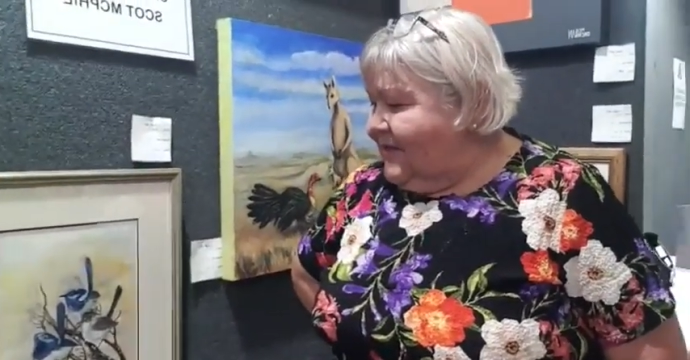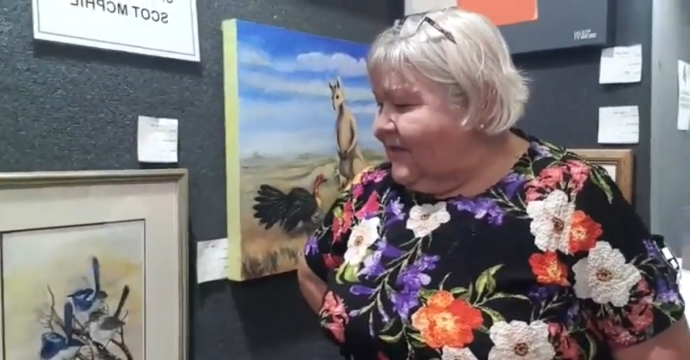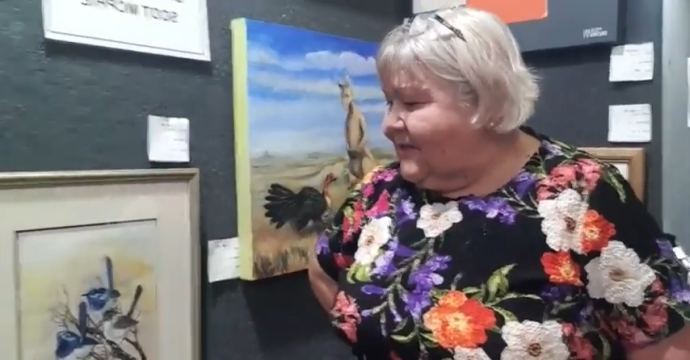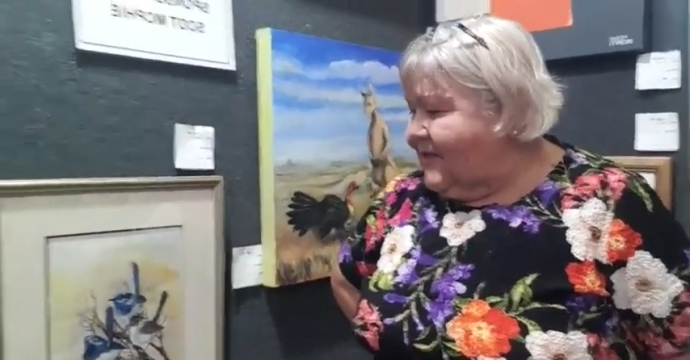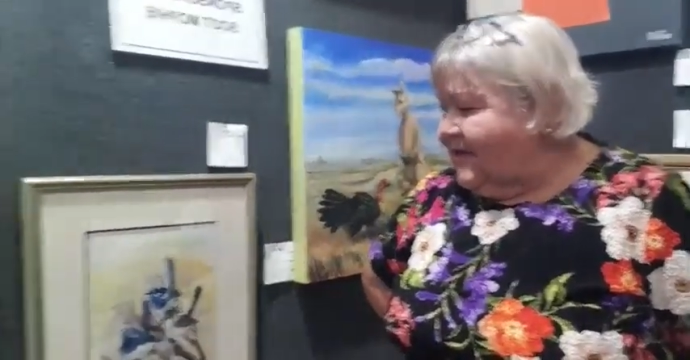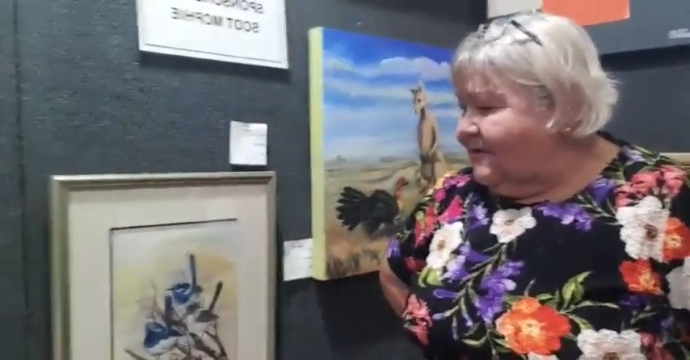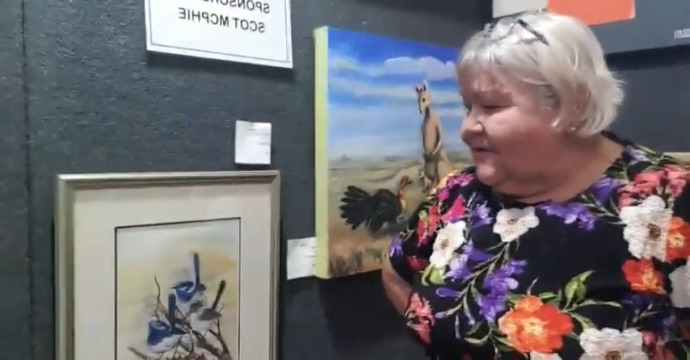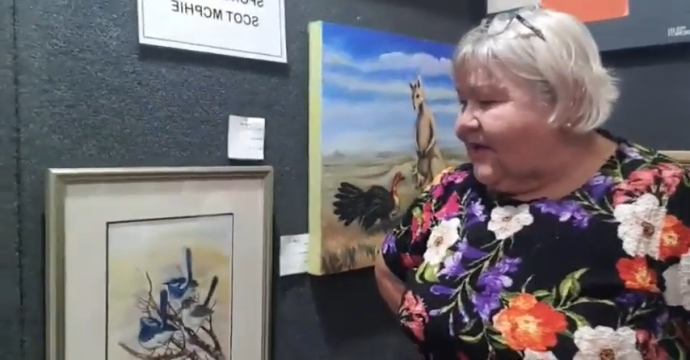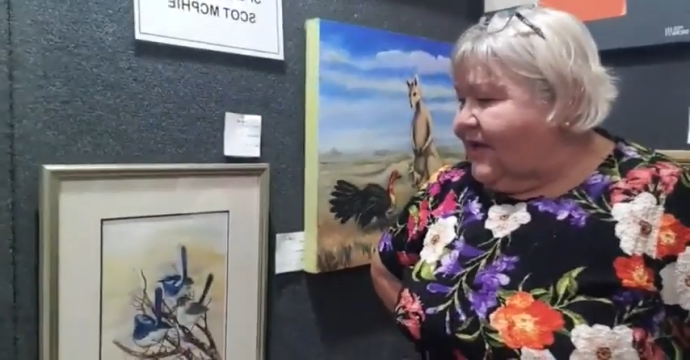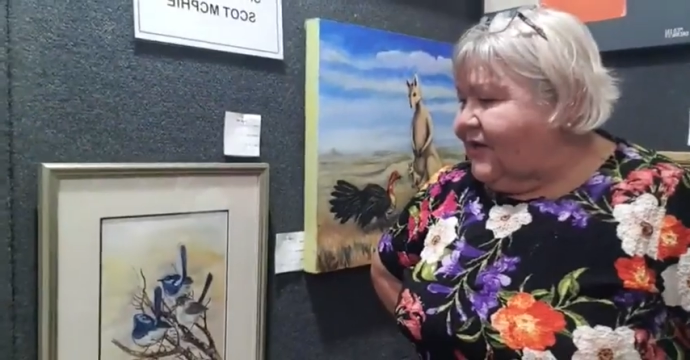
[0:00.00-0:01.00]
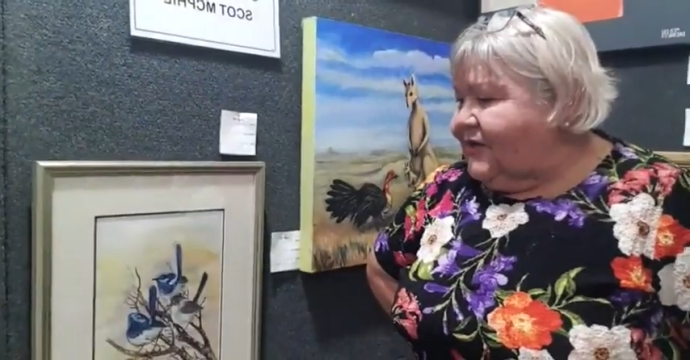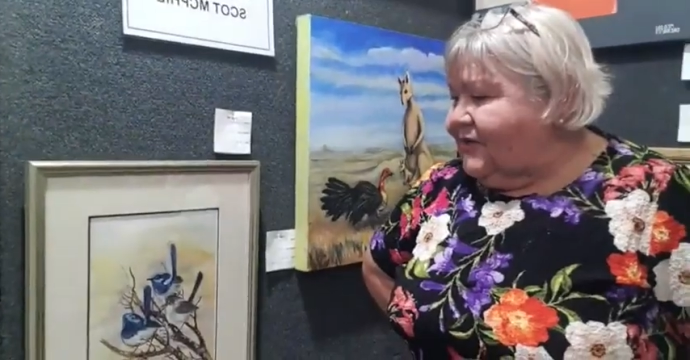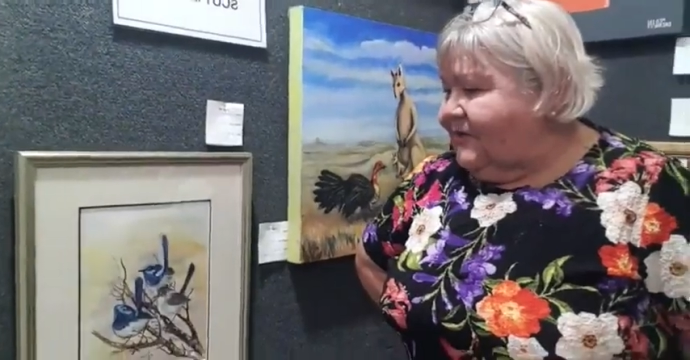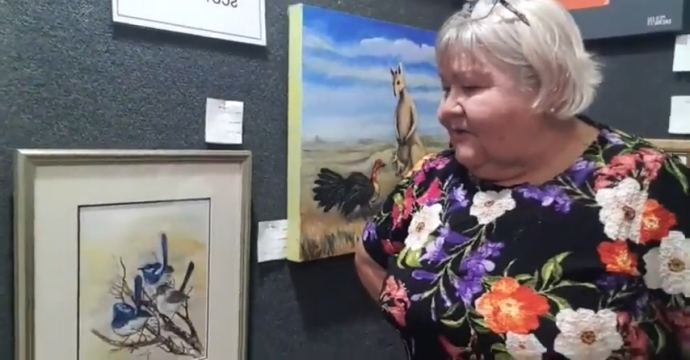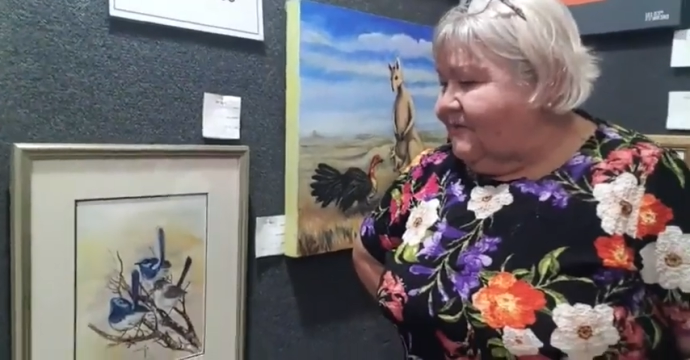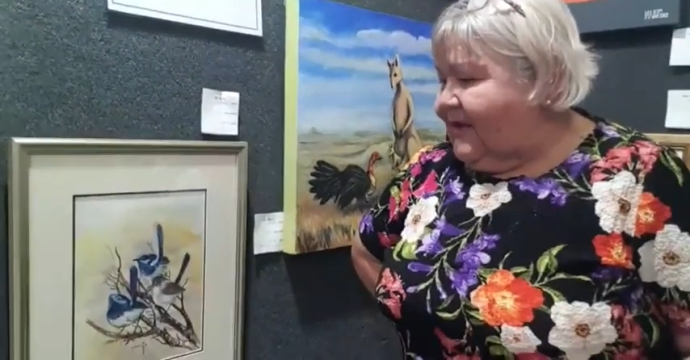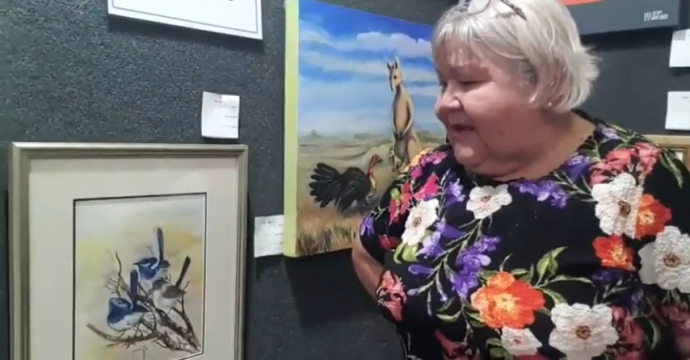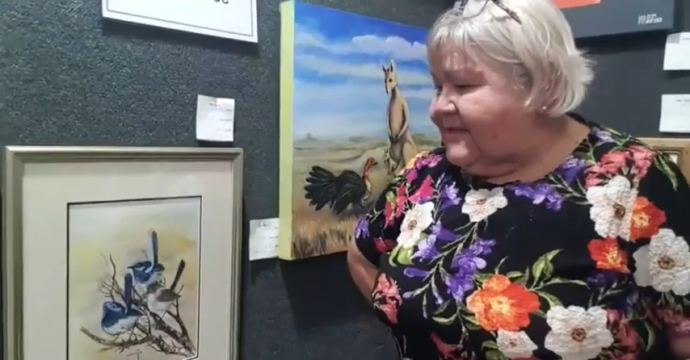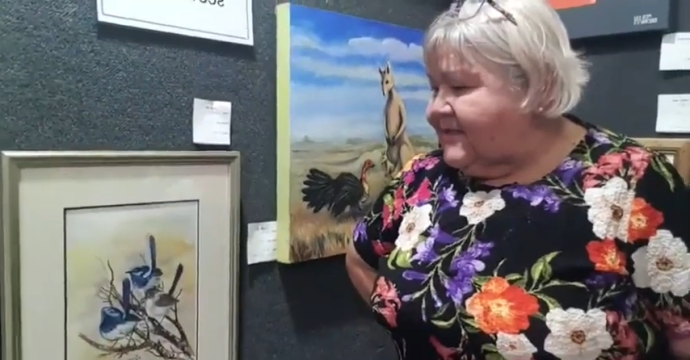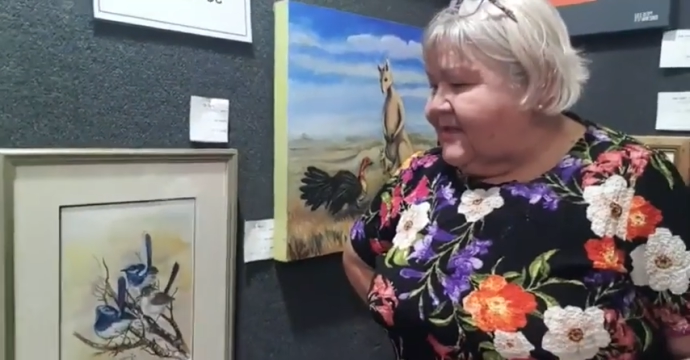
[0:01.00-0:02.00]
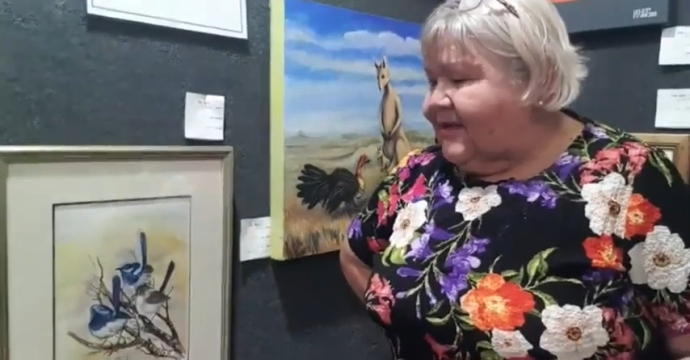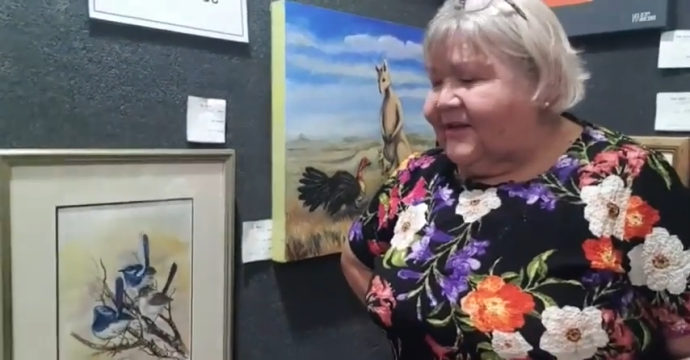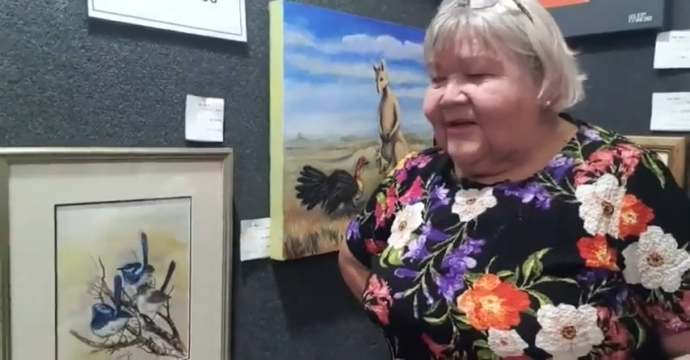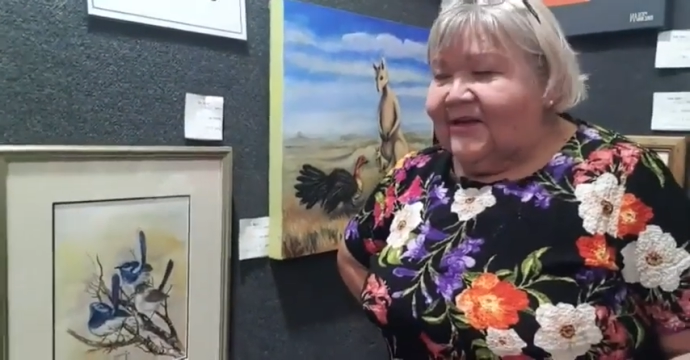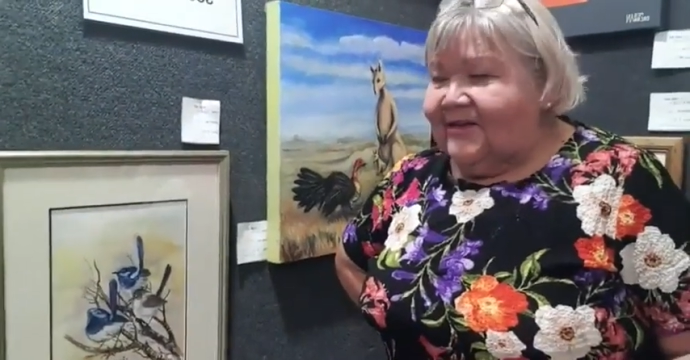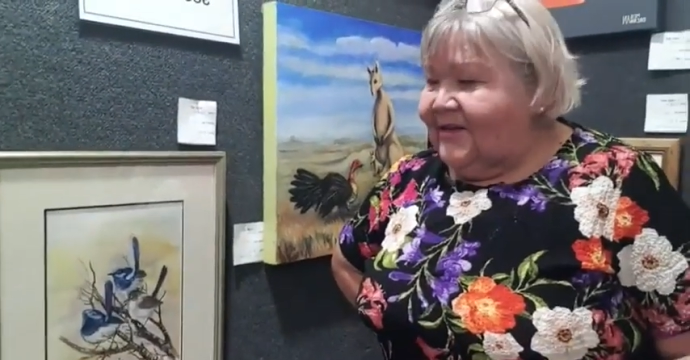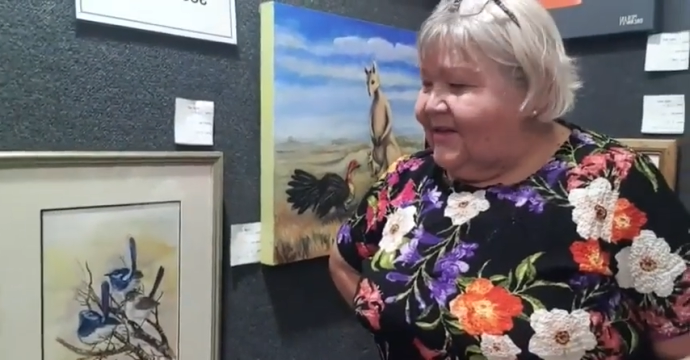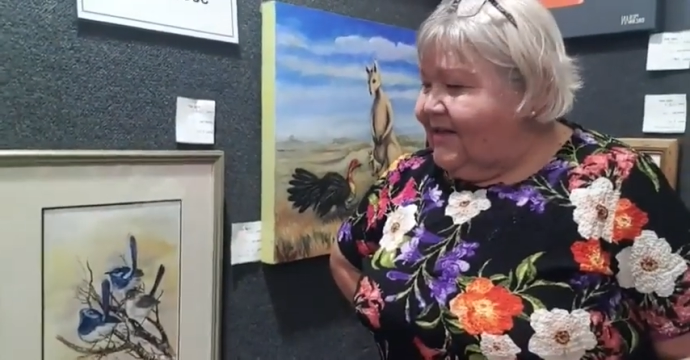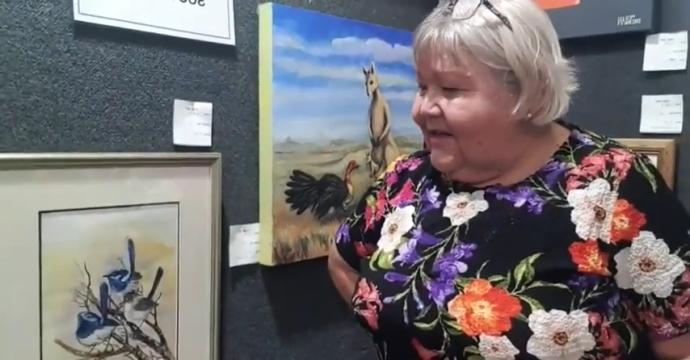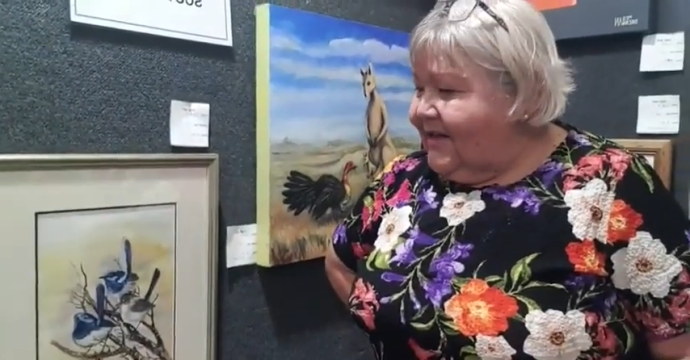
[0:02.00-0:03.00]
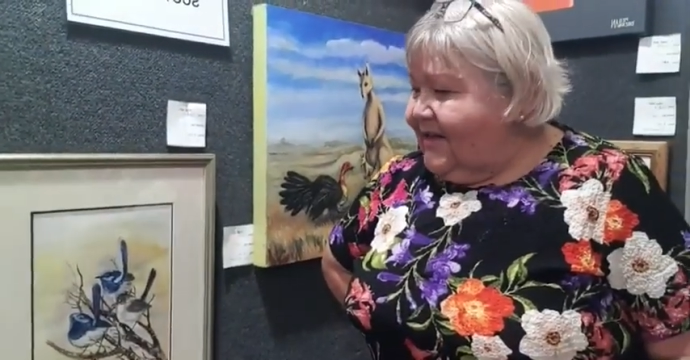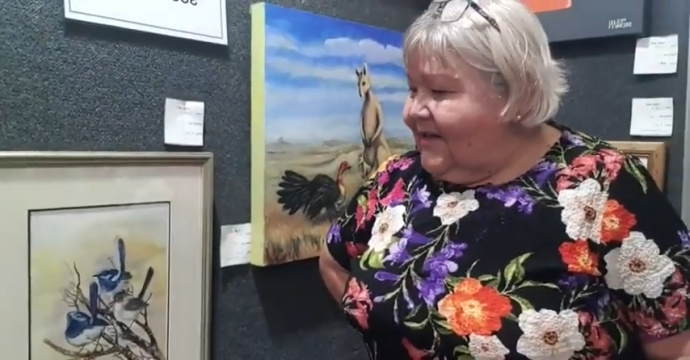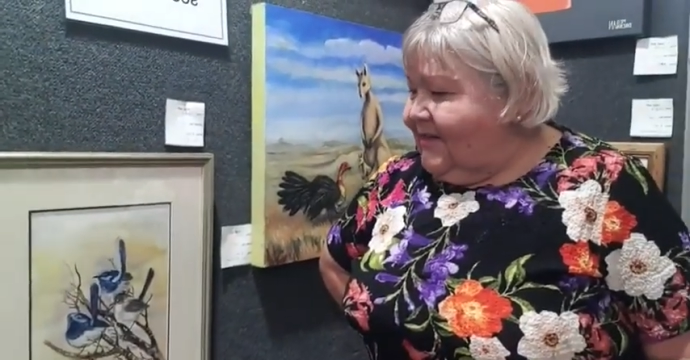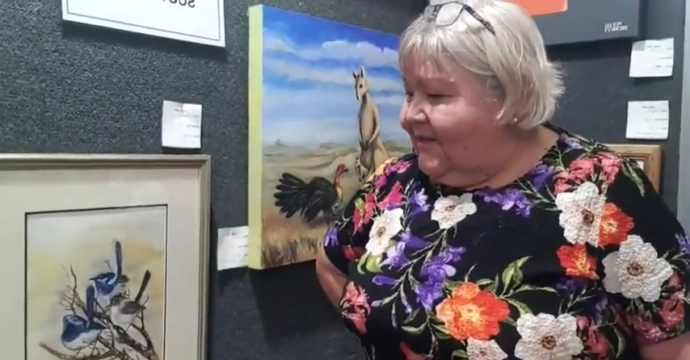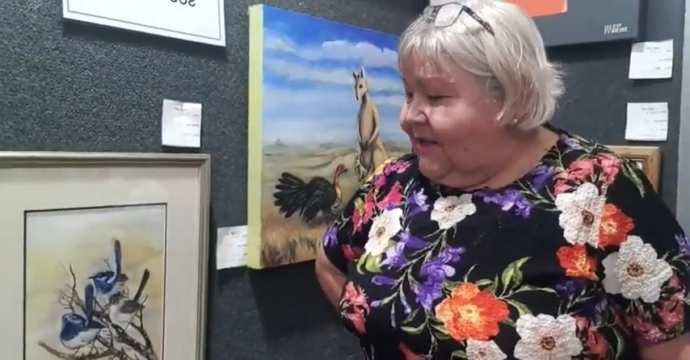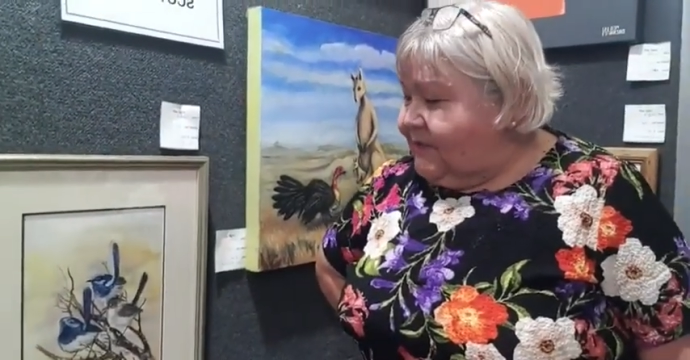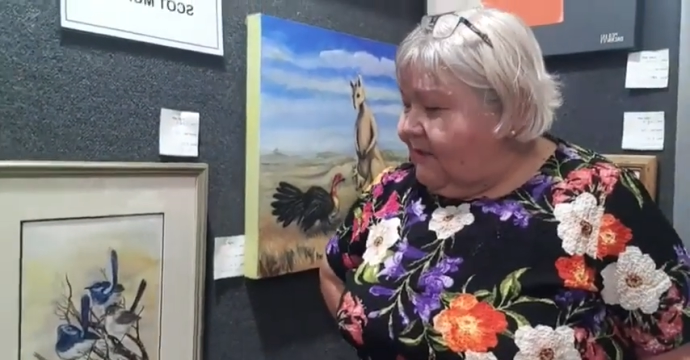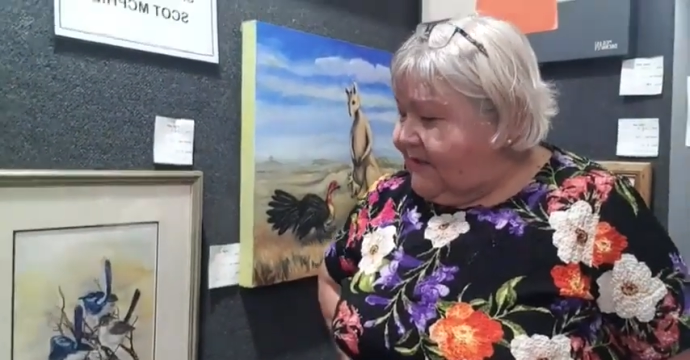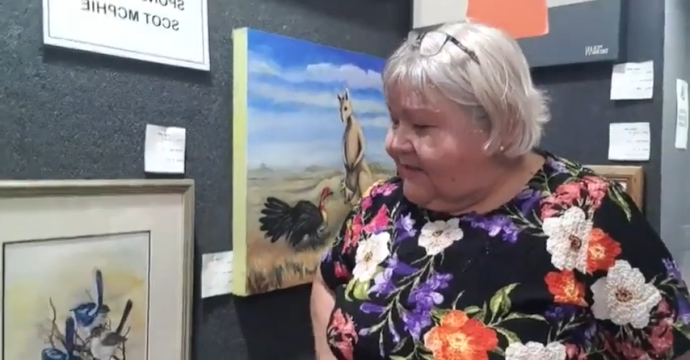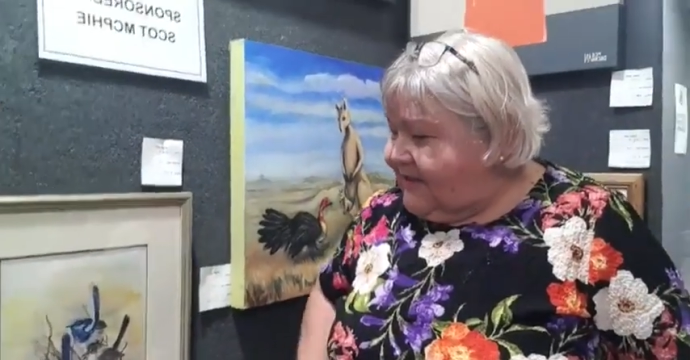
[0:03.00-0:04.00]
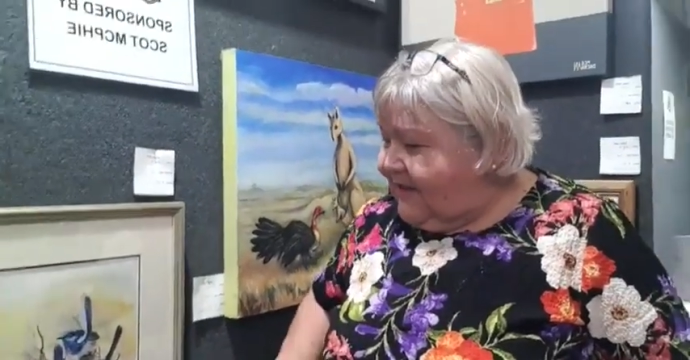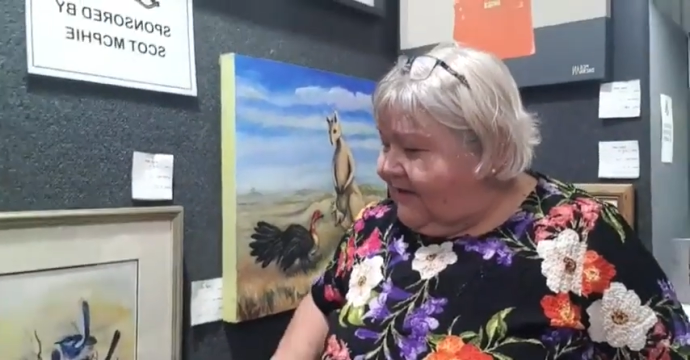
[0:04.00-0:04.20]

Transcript: just starting to nest, and these ones,